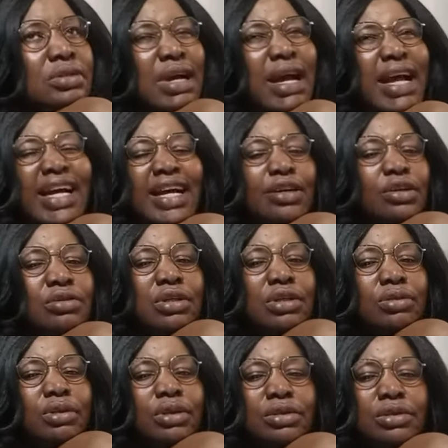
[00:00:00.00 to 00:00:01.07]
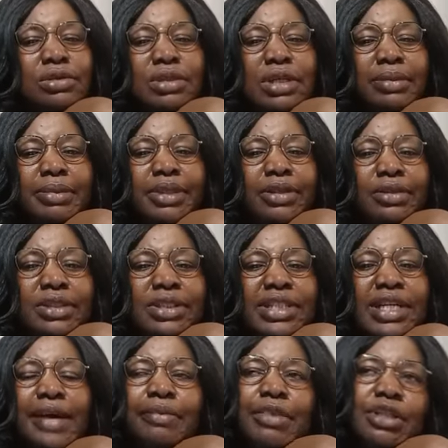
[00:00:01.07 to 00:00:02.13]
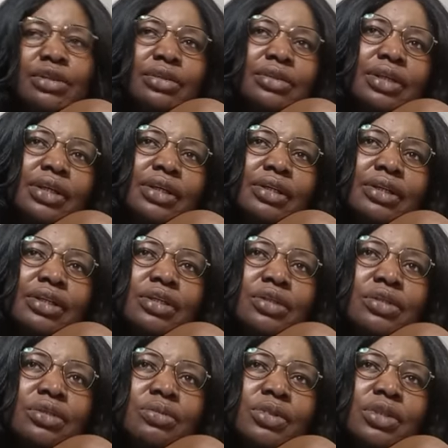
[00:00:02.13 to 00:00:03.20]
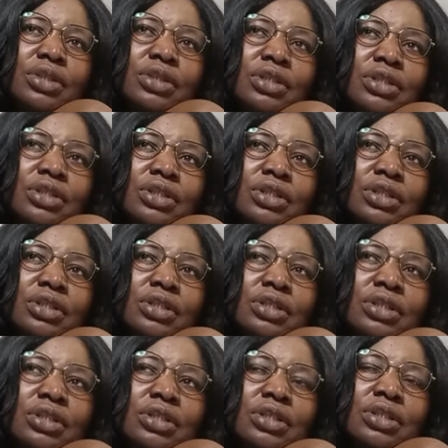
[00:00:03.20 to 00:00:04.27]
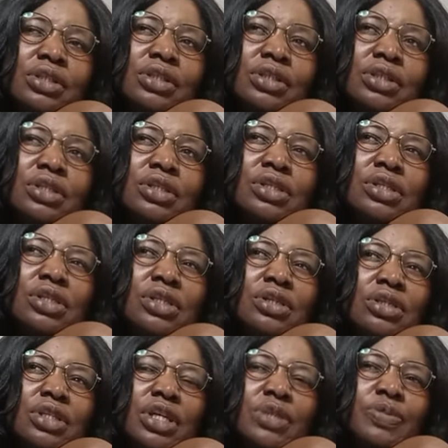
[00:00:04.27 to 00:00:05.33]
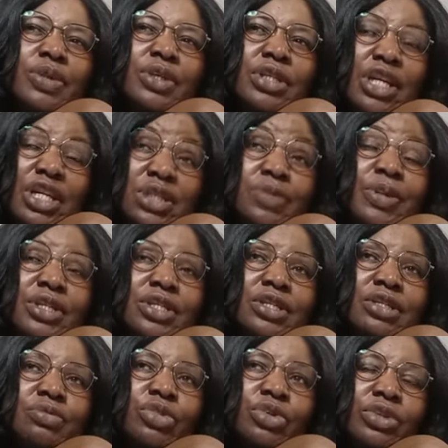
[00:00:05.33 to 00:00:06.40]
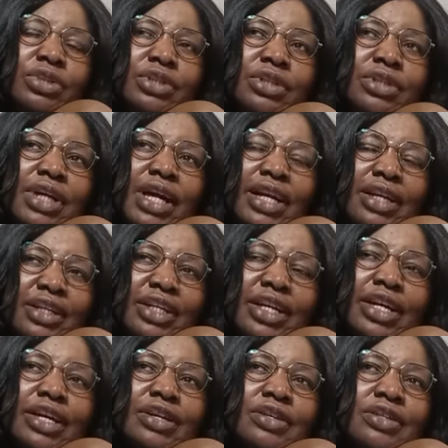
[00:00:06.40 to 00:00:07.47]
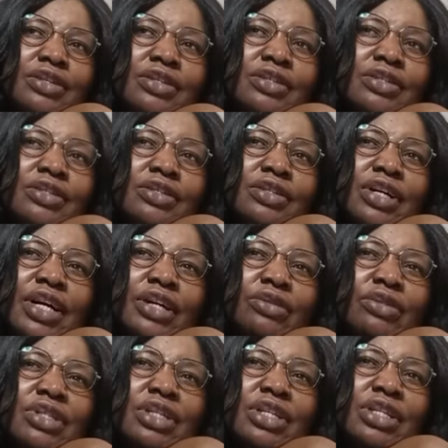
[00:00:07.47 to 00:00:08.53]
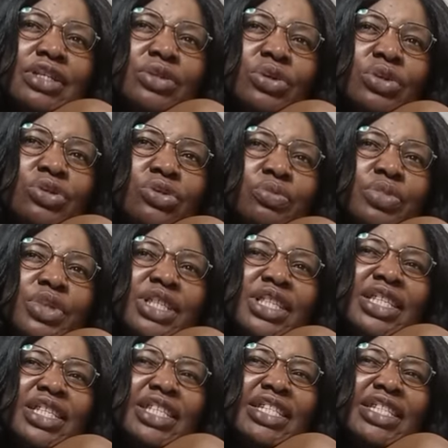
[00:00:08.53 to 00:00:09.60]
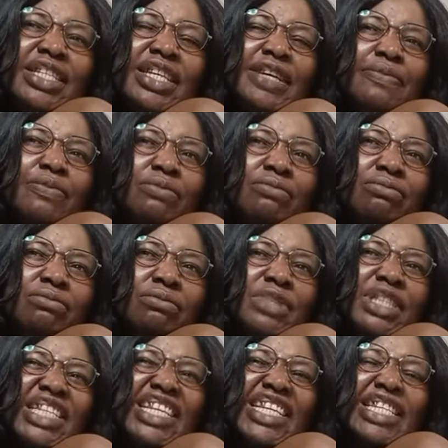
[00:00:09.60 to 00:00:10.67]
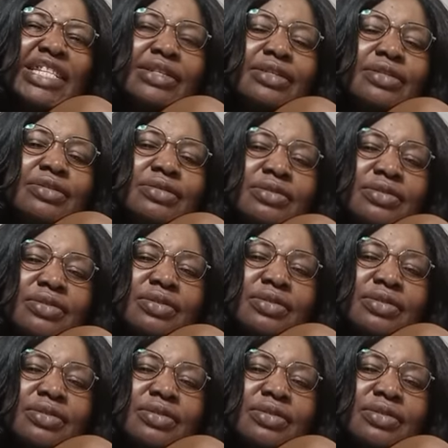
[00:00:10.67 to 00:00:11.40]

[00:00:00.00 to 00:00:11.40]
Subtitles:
I cannot do elubo dudu here because yam is a little bit it's not expensive but and again I don't think it's going to bring the same taste